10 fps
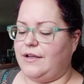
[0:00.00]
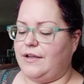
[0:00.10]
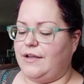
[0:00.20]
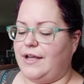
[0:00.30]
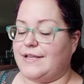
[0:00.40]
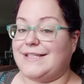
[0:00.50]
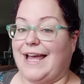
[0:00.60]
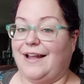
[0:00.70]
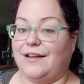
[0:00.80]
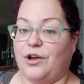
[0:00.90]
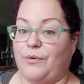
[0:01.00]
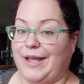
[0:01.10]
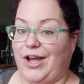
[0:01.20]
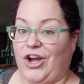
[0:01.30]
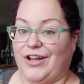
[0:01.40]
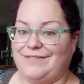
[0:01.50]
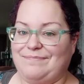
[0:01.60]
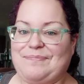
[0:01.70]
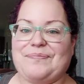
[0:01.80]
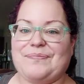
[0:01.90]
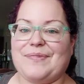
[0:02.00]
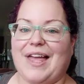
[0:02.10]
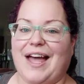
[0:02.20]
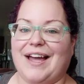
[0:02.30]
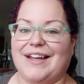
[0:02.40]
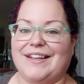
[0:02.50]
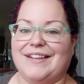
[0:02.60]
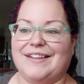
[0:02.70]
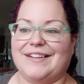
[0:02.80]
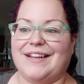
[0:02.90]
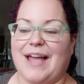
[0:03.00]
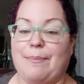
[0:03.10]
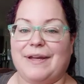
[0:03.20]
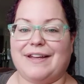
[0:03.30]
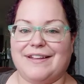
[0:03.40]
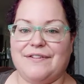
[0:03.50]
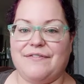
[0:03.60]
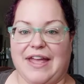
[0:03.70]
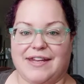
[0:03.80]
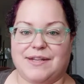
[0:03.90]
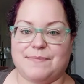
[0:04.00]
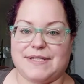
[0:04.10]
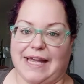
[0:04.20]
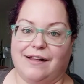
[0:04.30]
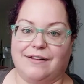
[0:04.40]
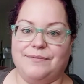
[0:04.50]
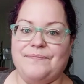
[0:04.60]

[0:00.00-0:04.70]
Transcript: a sale going on, epic fandom sale.